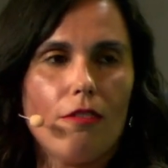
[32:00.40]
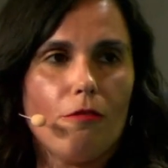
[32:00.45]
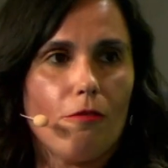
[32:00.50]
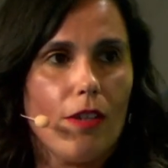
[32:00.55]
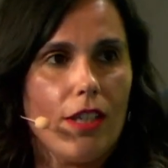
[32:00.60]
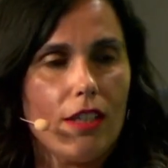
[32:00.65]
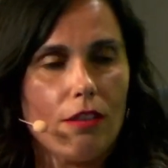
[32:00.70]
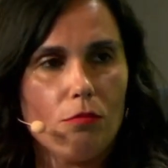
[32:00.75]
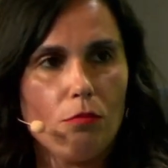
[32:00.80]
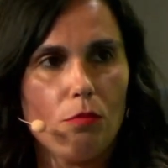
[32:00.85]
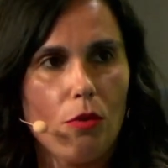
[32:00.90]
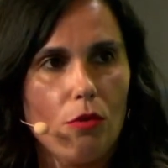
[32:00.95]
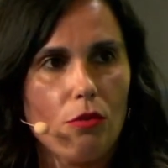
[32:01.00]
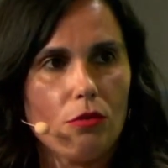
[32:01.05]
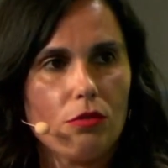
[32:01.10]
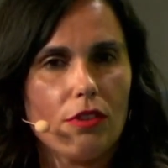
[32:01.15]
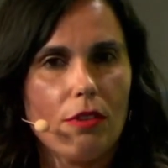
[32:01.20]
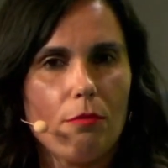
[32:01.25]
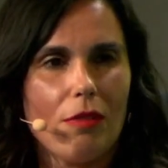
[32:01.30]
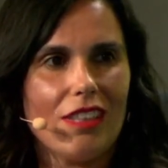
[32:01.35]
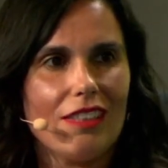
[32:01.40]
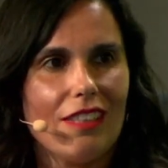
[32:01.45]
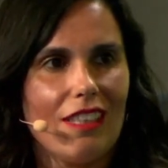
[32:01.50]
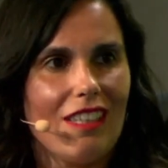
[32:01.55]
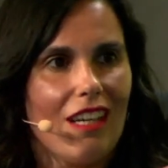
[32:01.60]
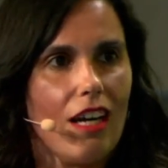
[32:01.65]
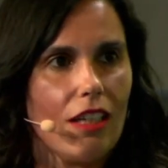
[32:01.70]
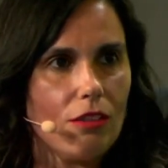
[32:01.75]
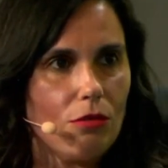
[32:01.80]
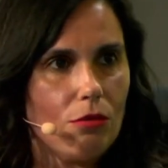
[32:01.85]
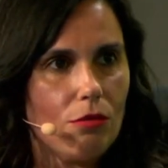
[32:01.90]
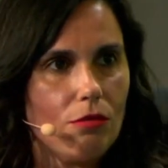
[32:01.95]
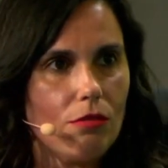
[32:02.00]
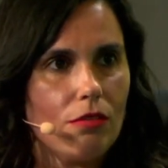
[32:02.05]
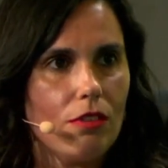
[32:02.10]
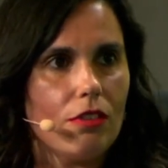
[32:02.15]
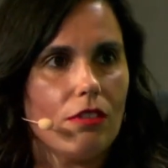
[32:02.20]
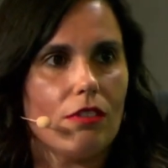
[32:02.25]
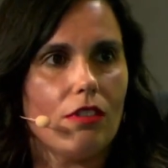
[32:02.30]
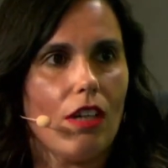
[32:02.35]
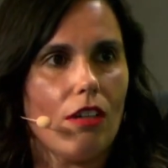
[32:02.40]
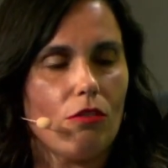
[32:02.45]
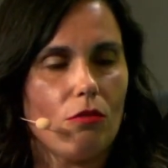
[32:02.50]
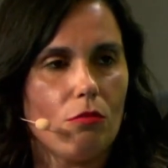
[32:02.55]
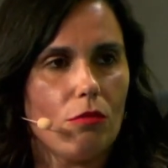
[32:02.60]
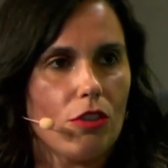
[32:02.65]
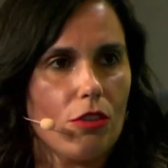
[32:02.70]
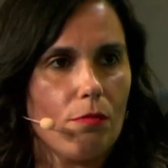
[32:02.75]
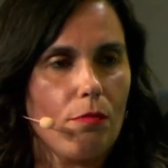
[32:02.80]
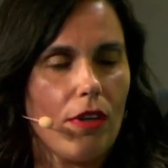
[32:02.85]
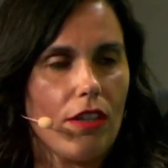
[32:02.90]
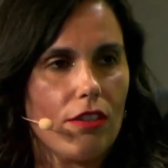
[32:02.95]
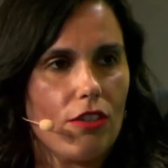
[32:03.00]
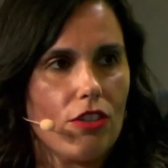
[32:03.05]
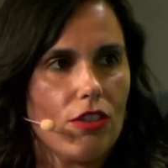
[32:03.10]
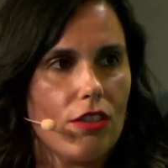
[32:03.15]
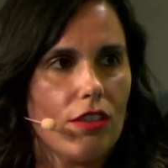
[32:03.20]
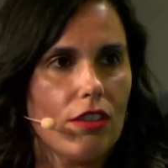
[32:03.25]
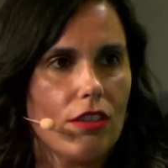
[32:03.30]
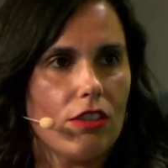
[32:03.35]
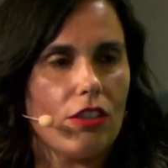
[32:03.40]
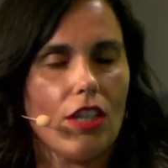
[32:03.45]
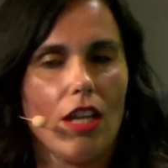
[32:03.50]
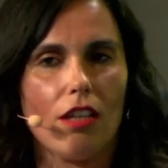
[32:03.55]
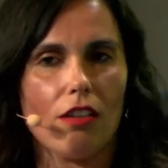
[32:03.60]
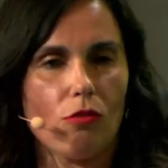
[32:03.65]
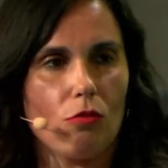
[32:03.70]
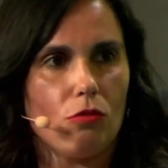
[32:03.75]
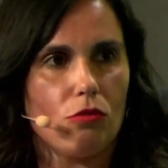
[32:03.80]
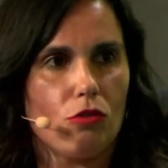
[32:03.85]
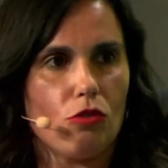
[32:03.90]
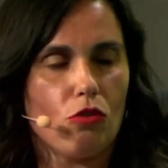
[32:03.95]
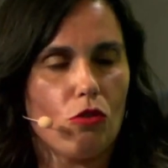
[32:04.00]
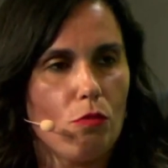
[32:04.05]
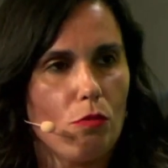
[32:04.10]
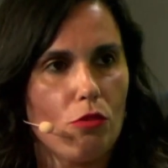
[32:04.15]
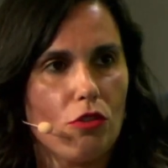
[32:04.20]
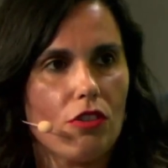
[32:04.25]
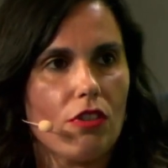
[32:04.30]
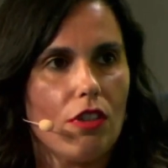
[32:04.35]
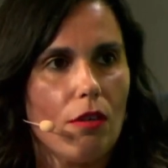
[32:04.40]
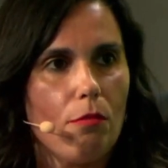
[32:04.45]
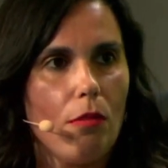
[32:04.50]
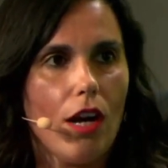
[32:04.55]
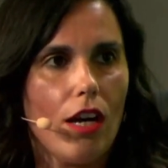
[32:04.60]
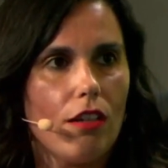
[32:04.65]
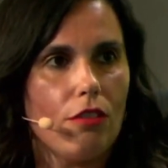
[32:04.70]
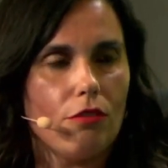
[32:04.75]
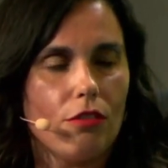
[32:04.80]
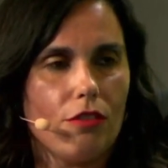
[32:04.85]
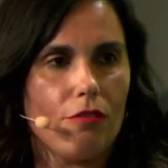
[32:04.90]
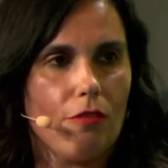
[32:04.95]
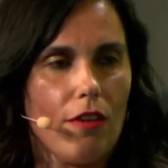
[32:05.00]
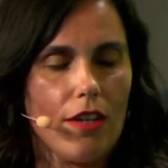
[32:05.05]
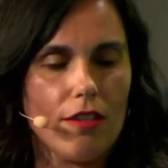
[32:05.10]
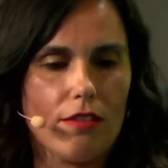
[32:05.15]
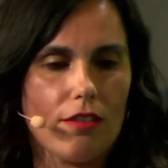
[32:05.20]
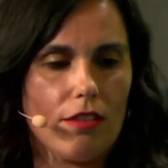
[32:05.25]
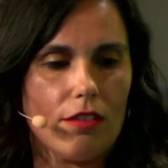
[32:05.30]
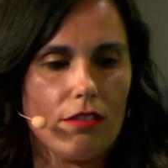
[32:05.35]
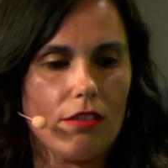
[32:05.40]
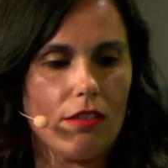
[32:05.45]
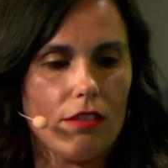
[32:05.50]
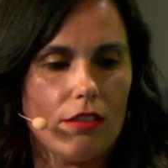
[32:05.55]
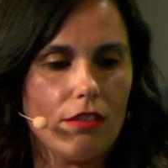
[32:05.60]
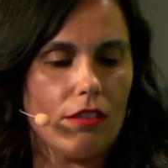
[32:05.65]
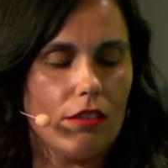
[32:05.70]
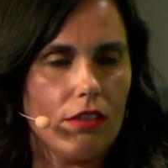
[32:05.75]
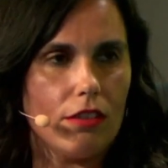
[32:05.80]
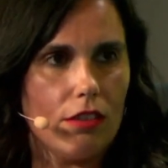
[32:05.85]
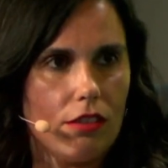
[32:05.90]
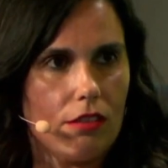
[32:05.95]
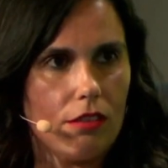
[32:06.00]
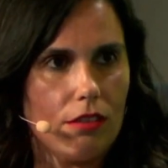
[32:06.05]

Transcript: level not too long ago from NATO, from working groups